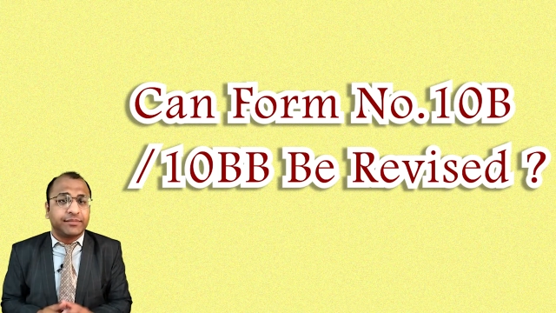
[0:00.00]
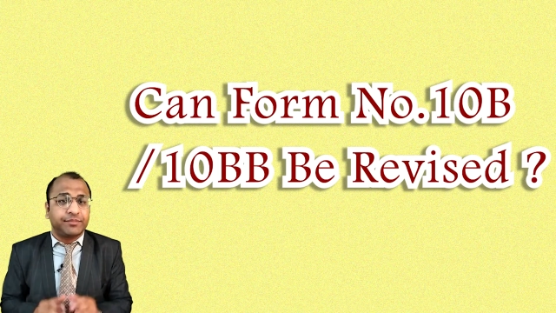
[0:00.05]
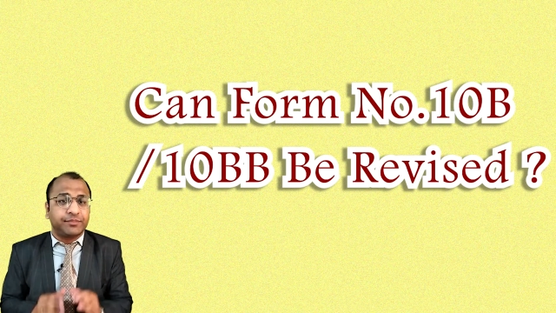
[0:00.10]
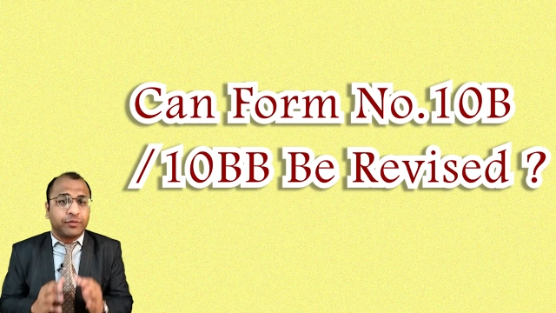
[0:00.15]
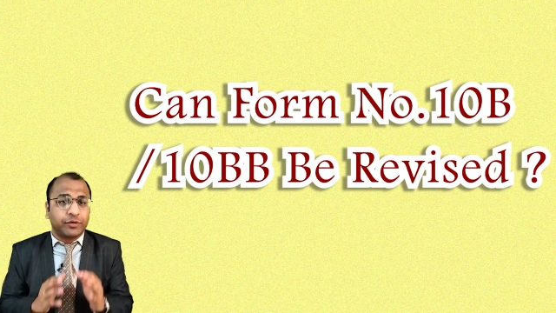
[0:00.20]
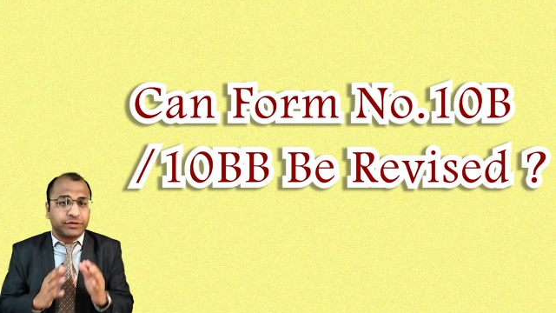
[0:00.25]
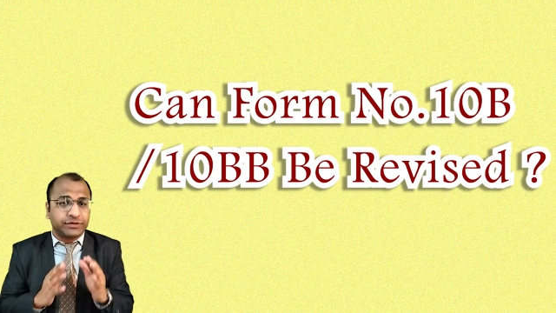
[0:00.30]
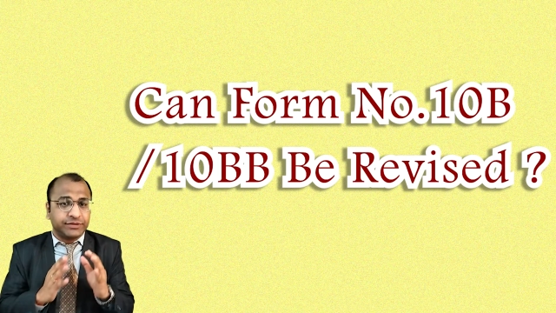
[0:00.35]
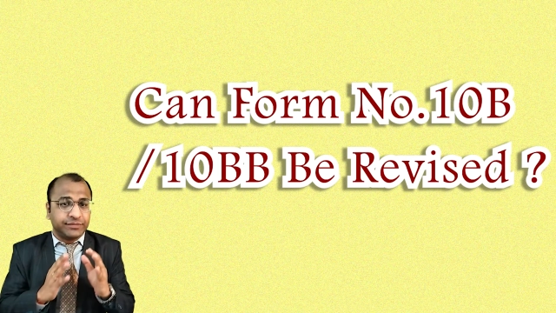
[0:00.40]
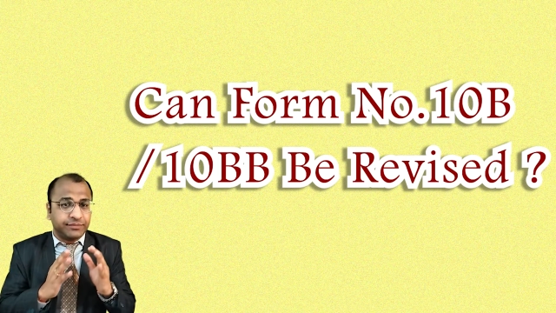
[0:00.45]

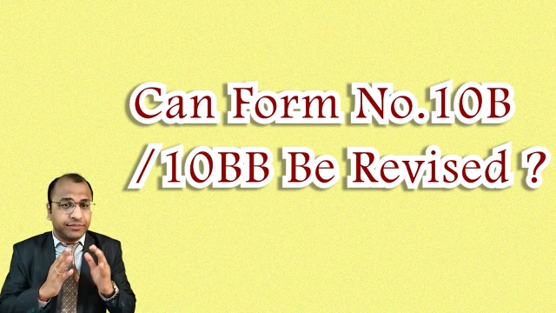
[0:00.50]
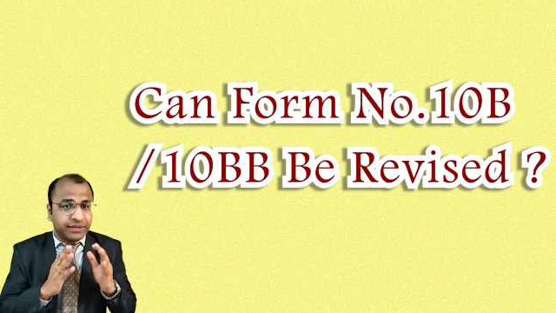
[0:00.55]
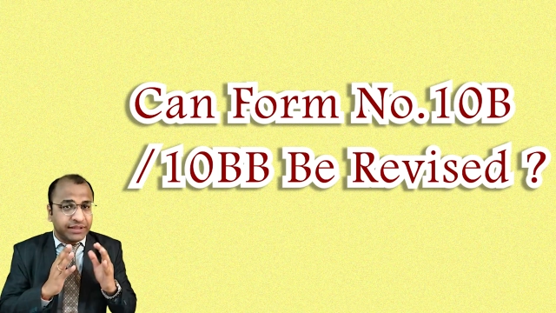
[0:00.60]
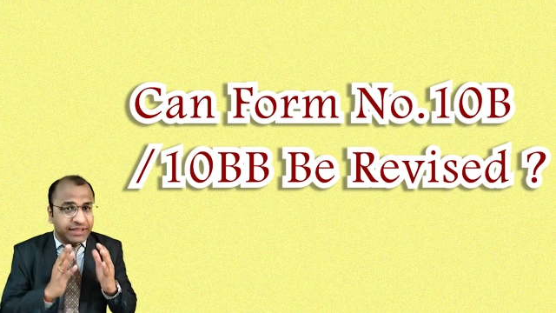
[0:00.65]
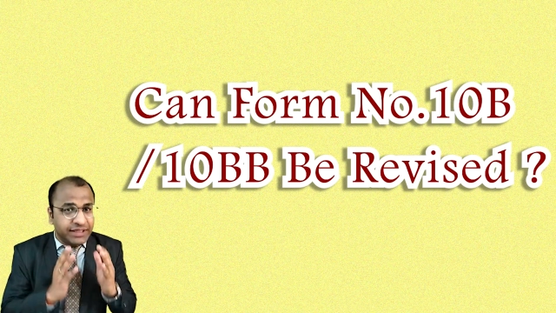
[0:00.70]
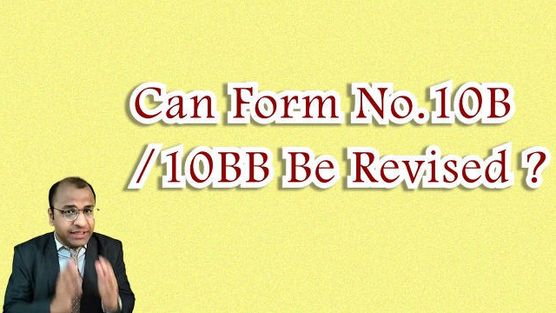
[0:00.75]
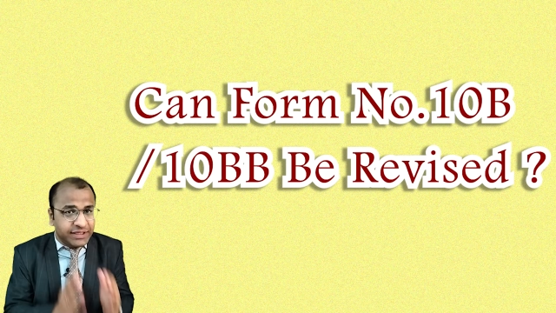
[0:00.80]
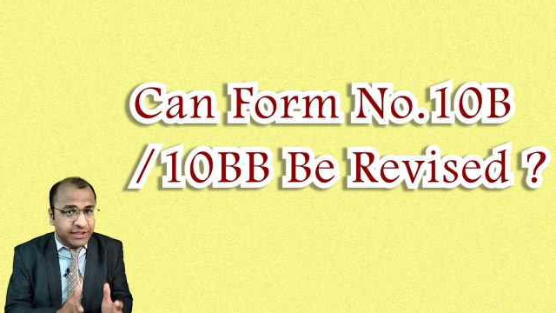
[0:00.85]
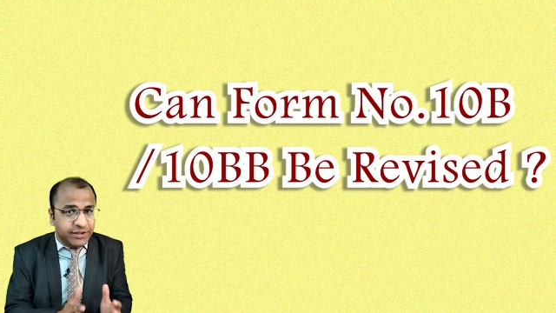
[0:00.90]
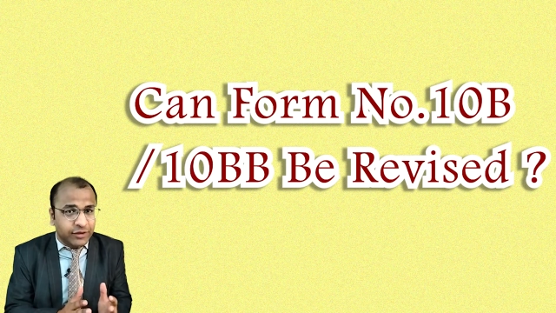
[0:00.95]

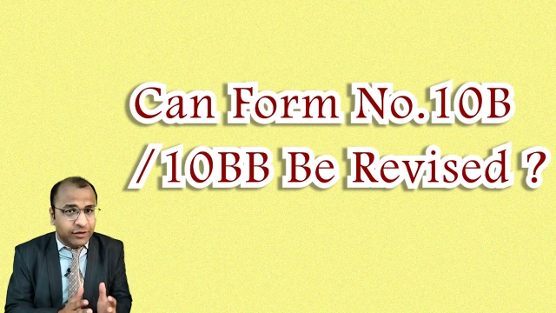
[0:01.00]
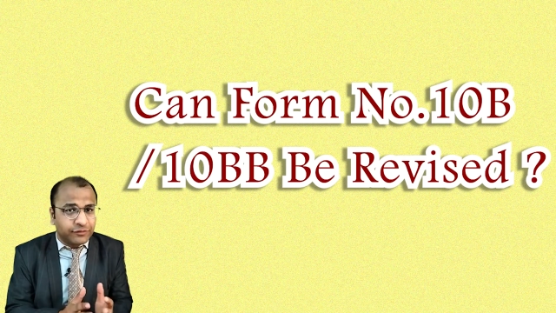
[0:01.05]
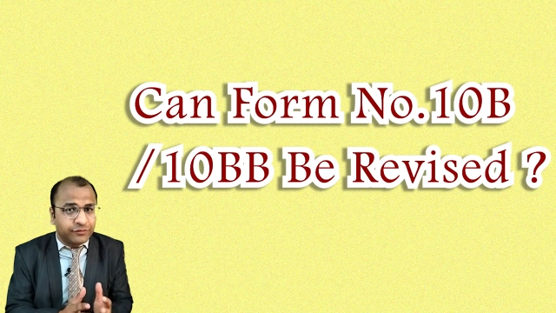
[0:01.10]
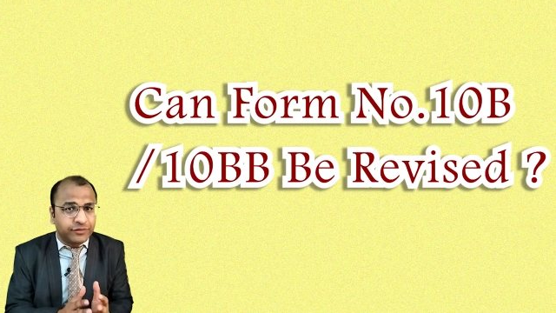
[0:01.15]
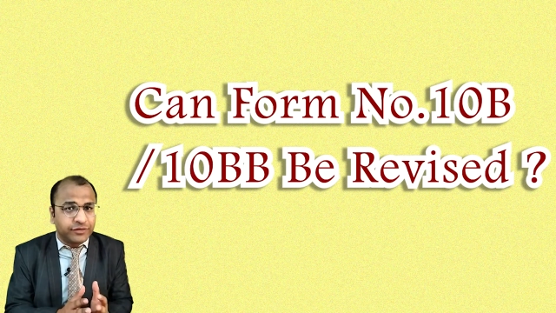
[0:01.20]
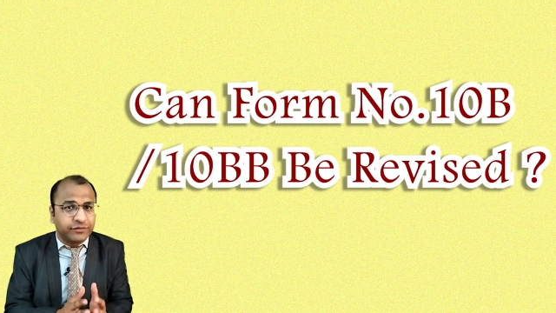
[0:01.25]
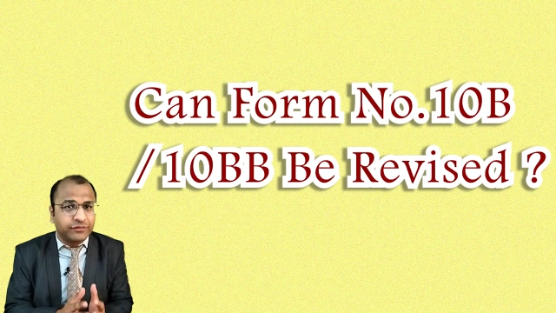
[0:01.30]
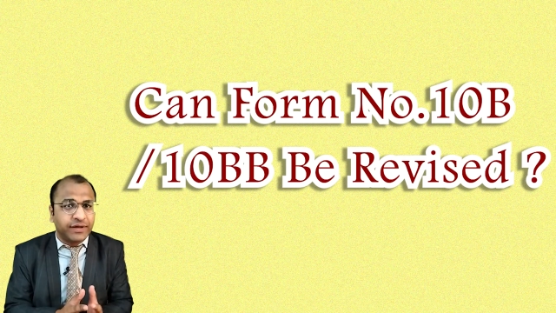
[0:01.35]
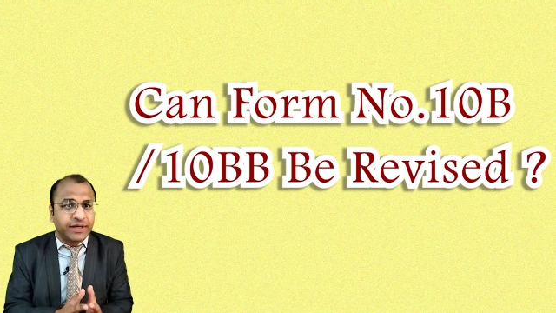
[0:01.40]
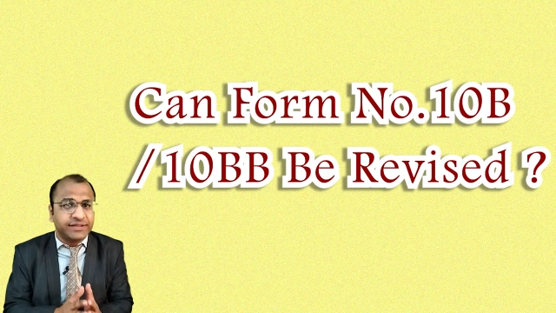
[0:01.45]
possibility of
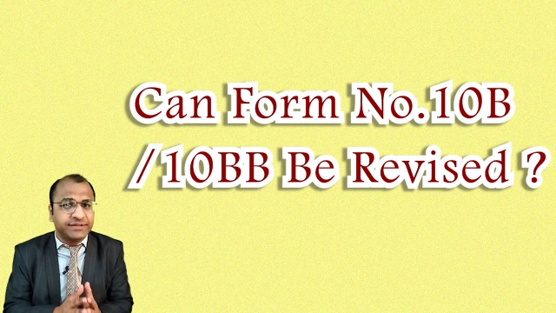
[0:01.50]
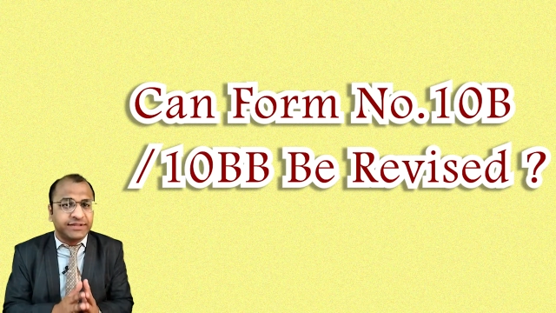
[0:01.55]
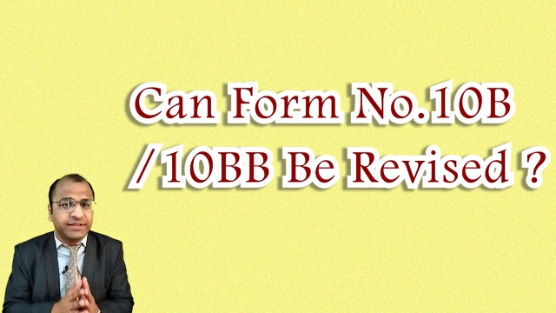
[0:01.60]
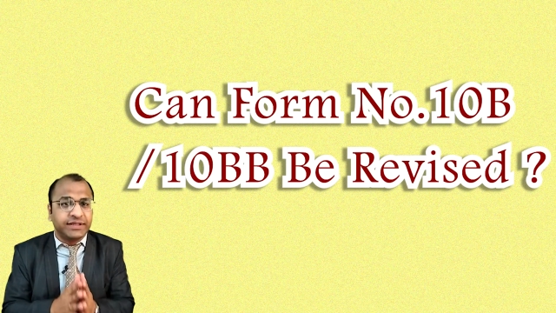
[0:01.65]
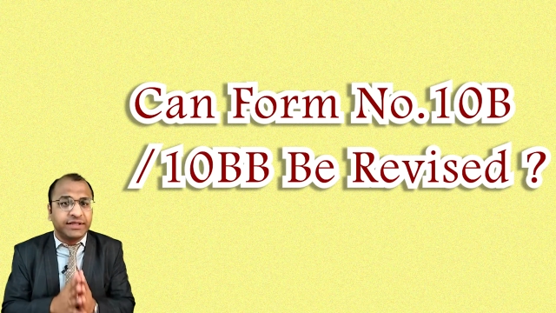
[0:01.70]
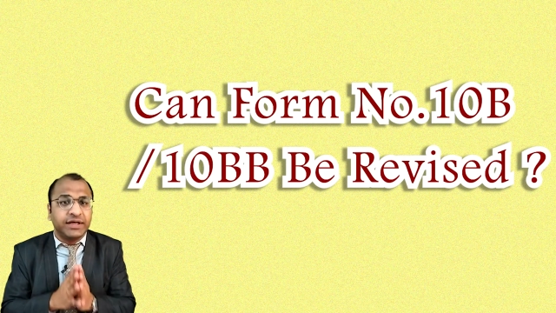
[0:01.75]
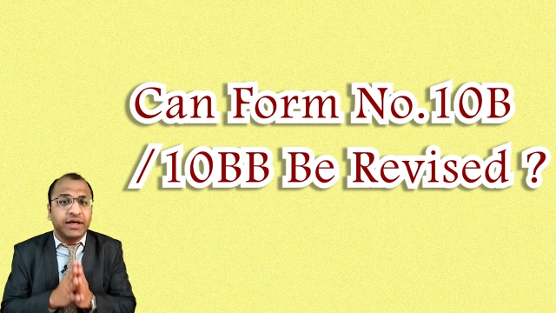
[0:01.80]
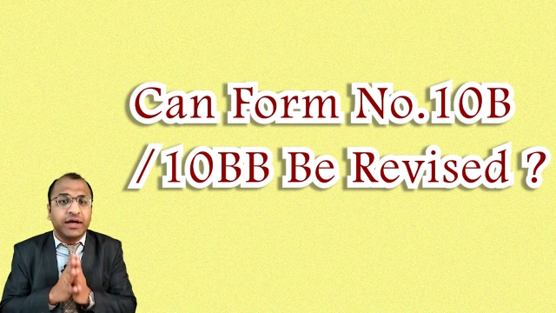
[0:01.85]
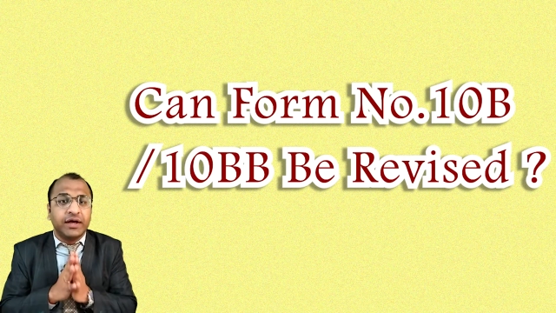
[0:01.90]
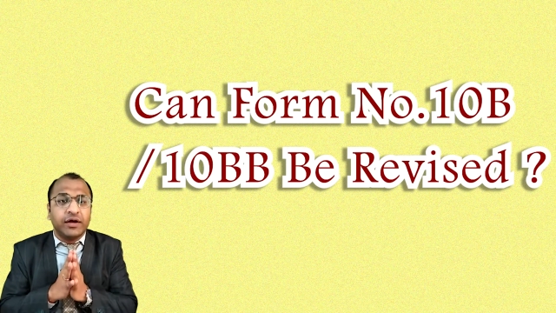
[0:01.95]

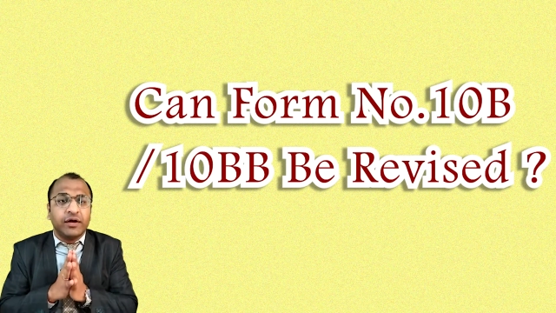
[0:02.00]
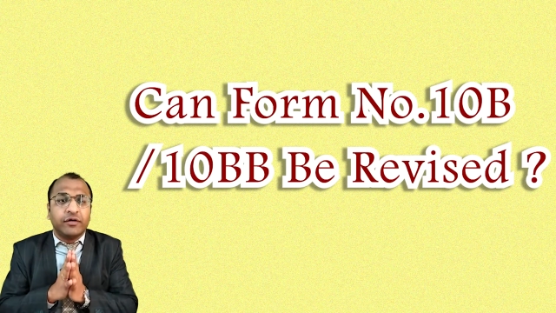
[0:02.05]
revising